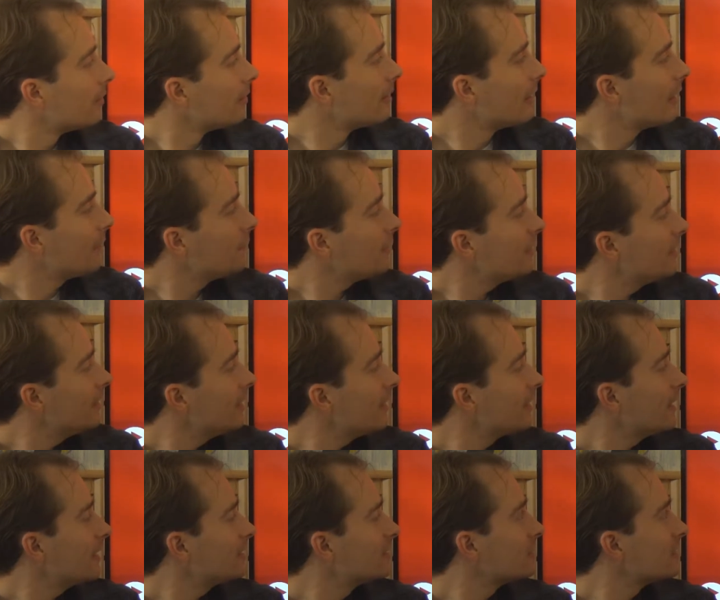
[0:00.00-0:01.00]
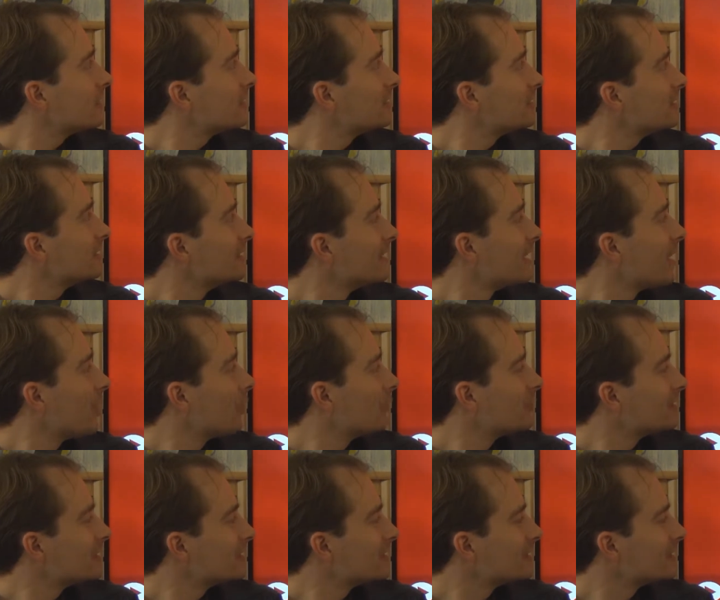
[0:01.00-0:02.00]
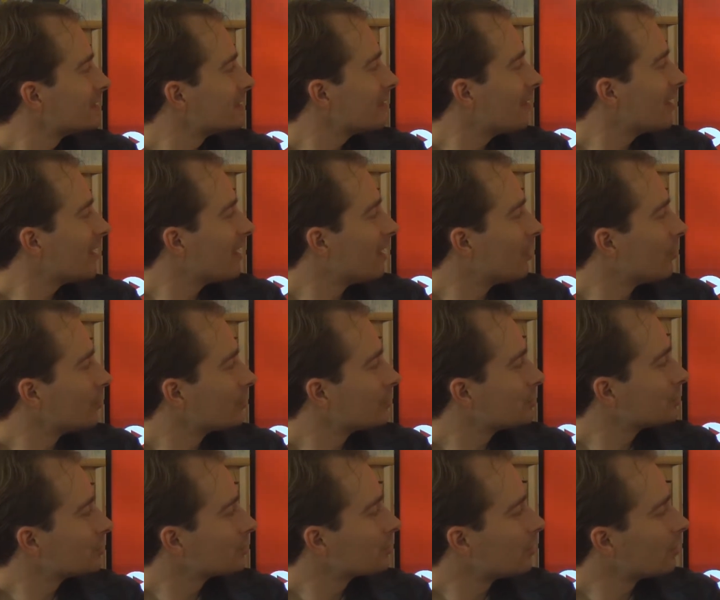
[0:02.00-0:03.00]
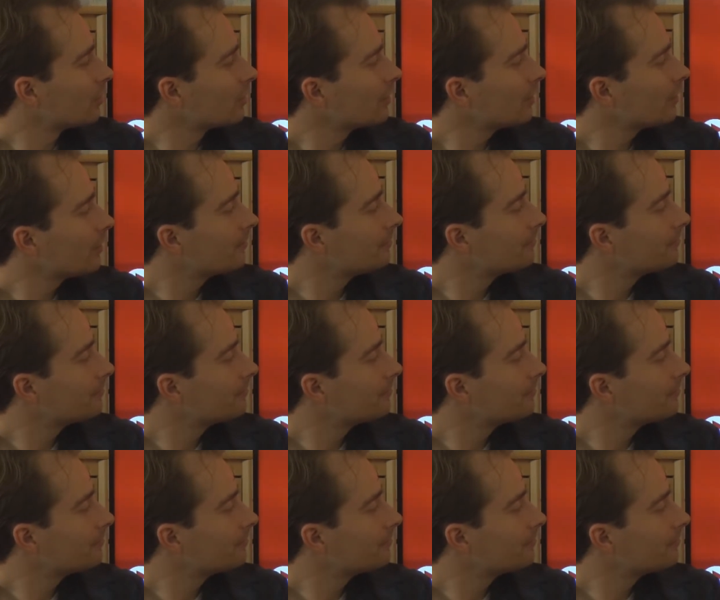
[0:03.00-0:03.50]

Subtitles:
level here. And as you can see now, this is how it should look.